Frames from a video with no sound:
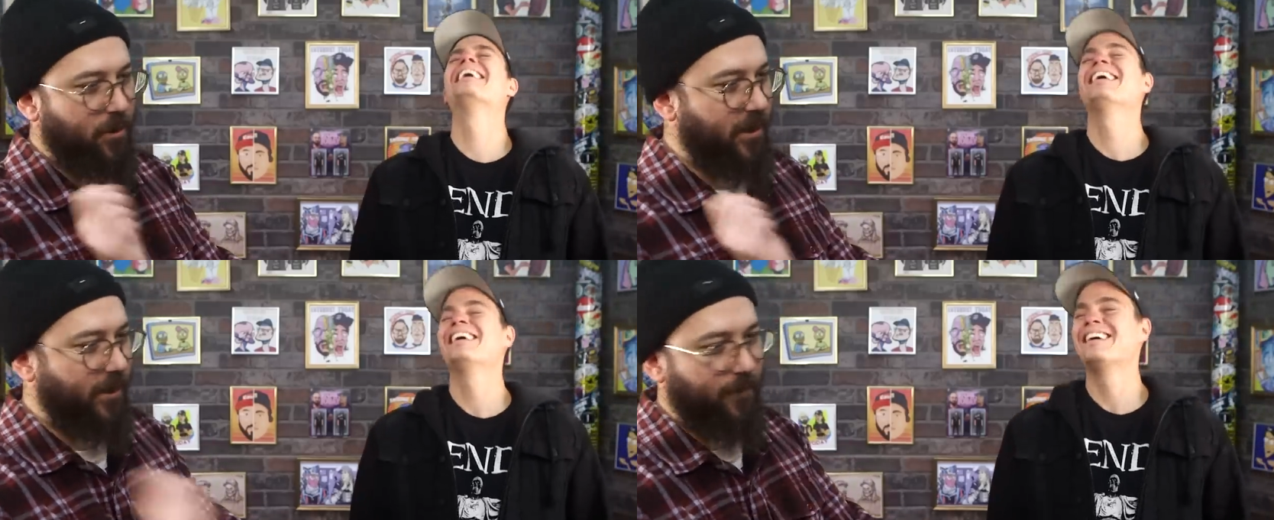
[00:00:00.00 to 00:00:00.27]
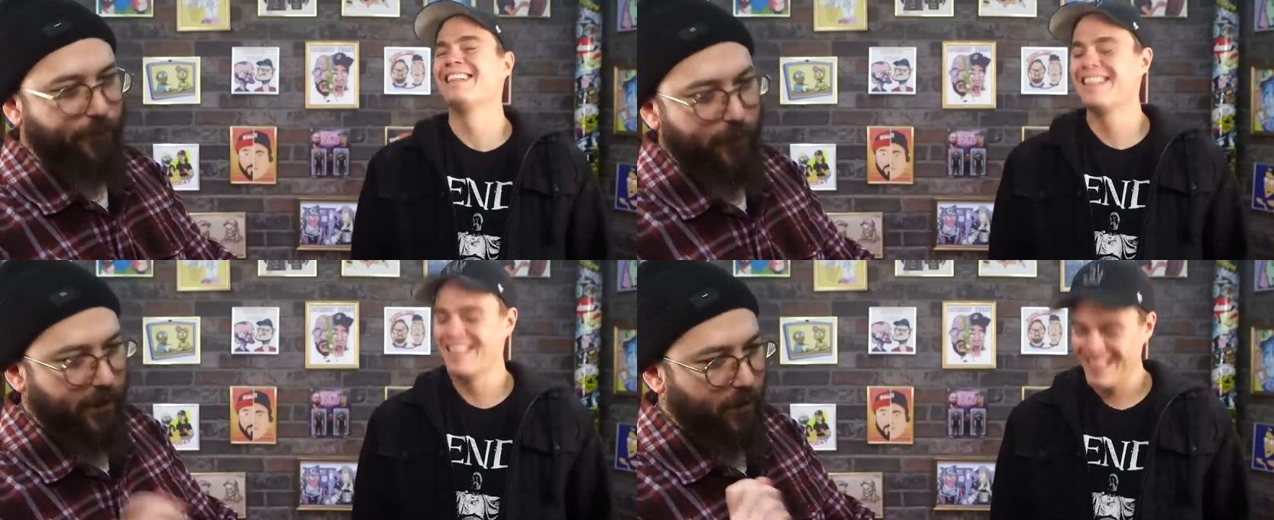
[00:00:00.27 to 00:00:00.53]
Speaker 1: Put
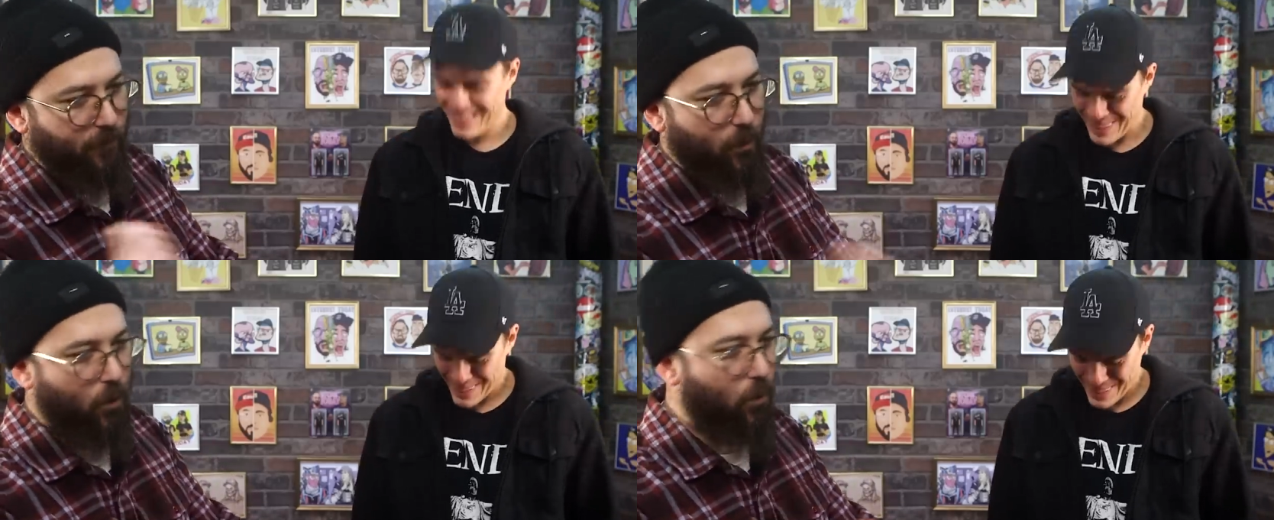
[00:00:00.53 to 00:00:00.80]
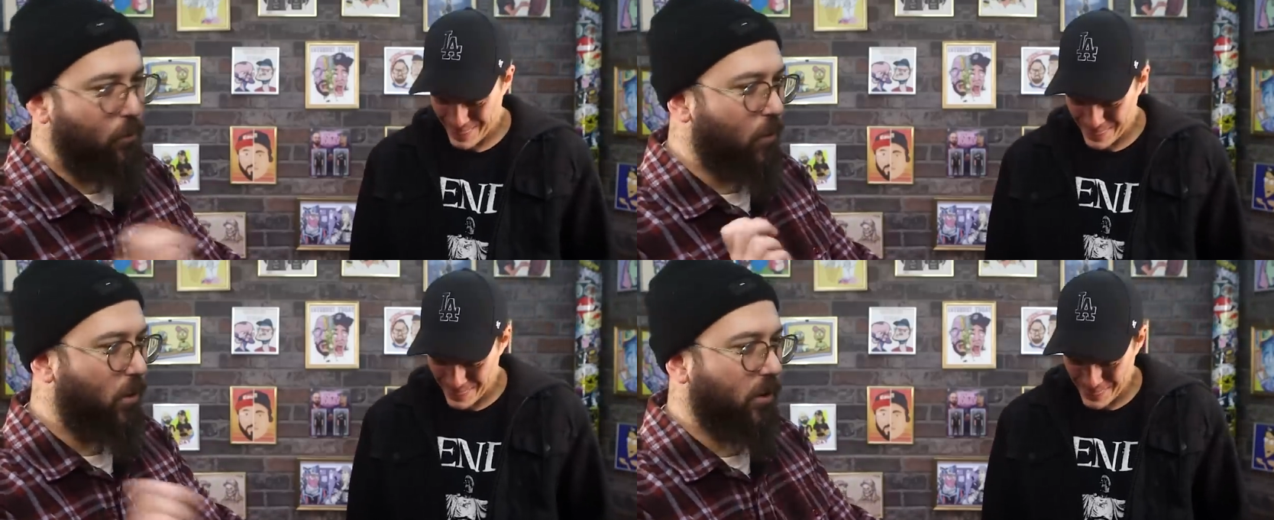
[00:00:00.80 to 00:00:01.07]
in a fucking
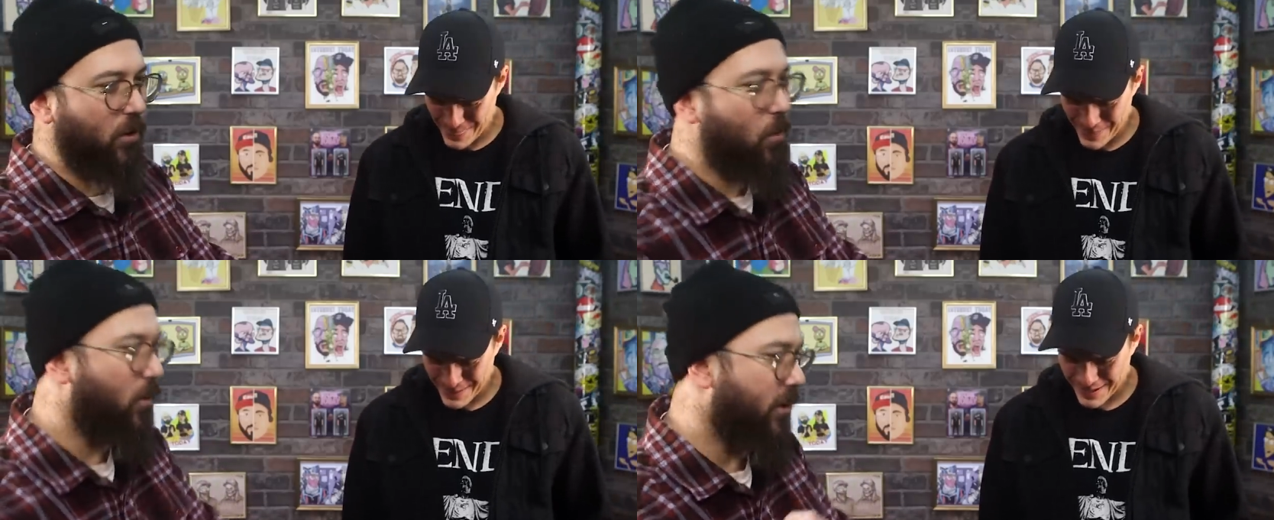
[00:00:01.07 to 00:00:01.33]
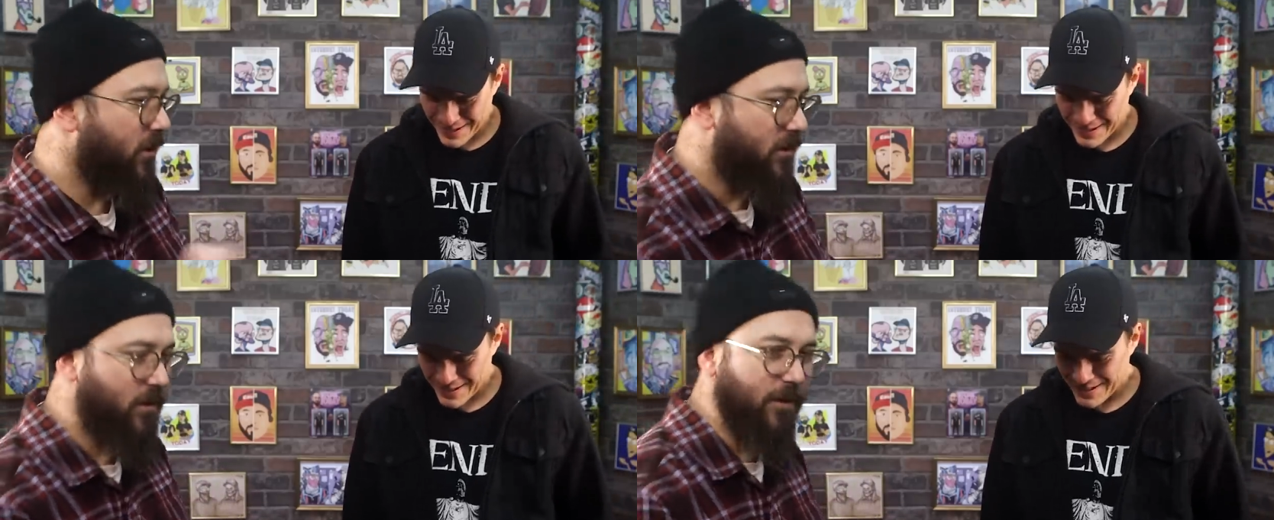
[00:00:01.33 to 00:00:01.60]
whole roll of
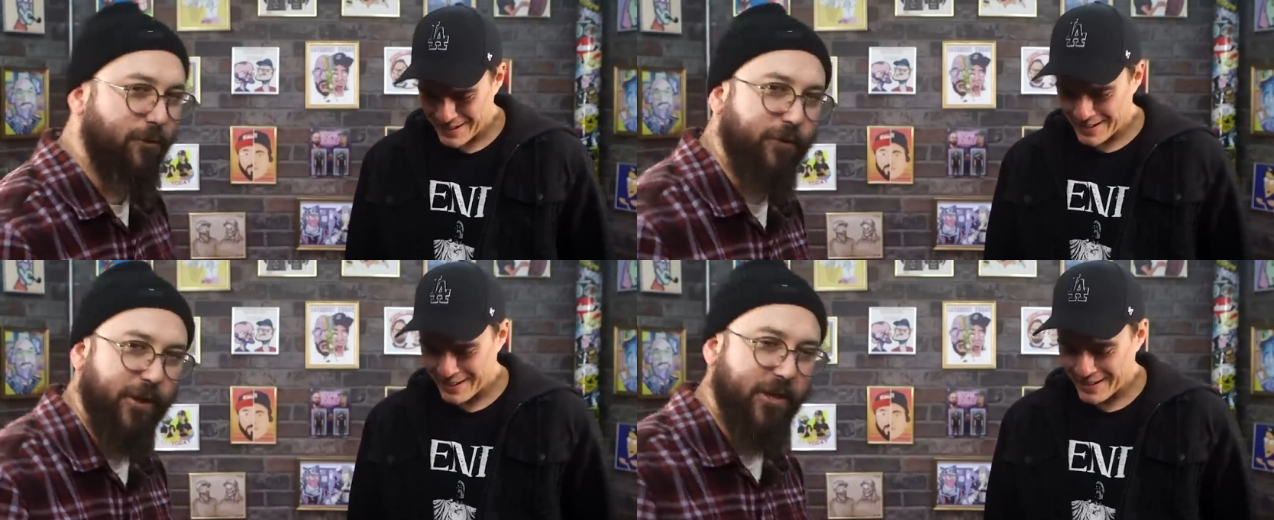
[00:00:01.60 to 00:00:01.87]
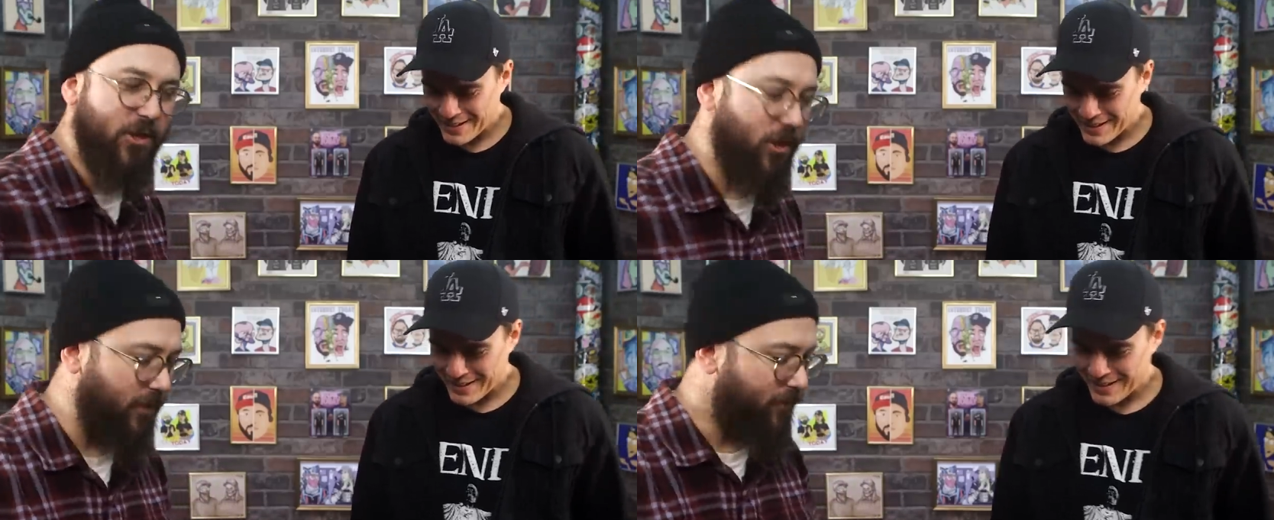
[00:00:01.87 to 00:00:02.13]
quarters,
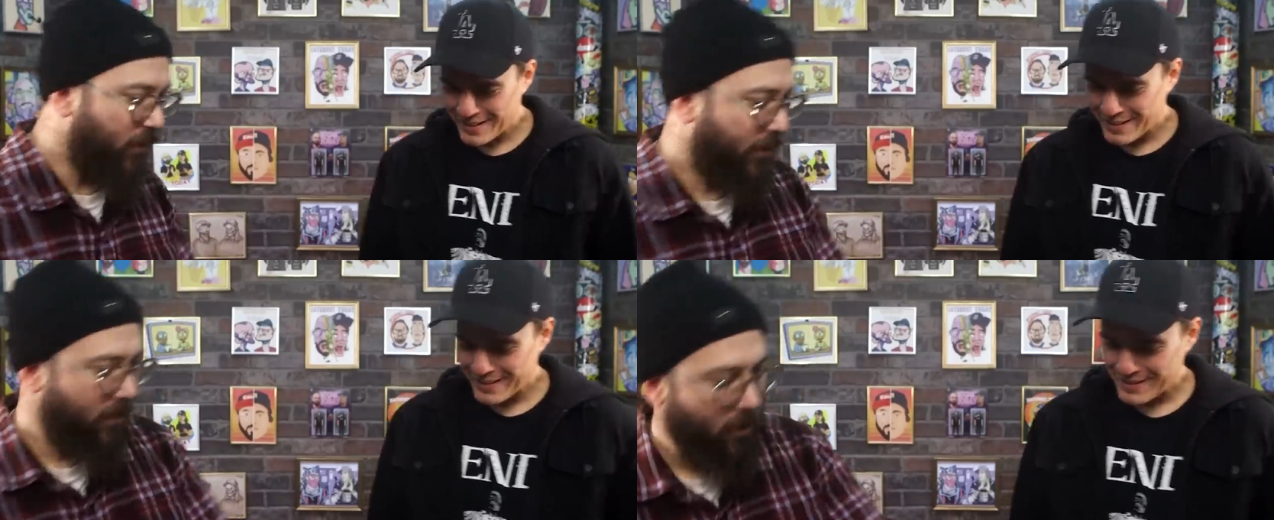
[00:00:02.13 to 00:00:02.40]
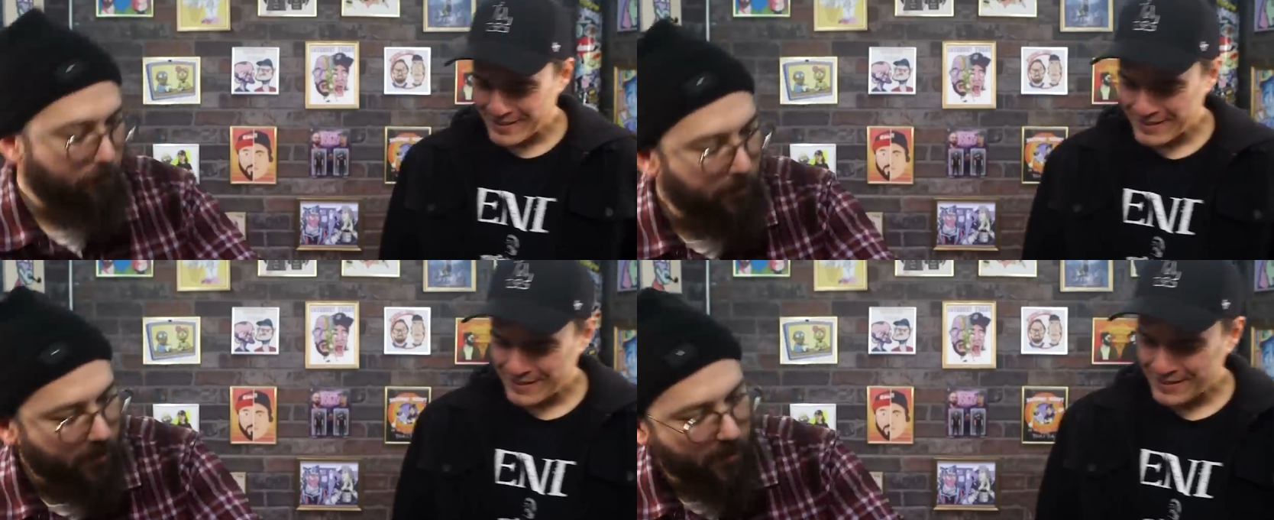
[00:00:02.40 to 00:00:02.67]
inflation.
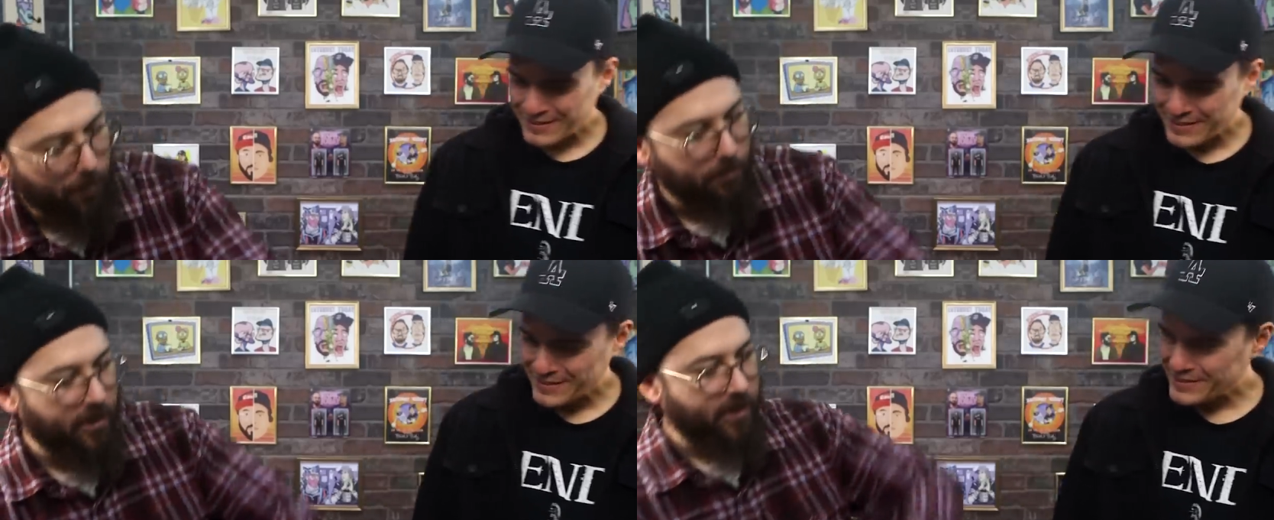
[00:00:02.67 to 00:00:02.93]
Opening up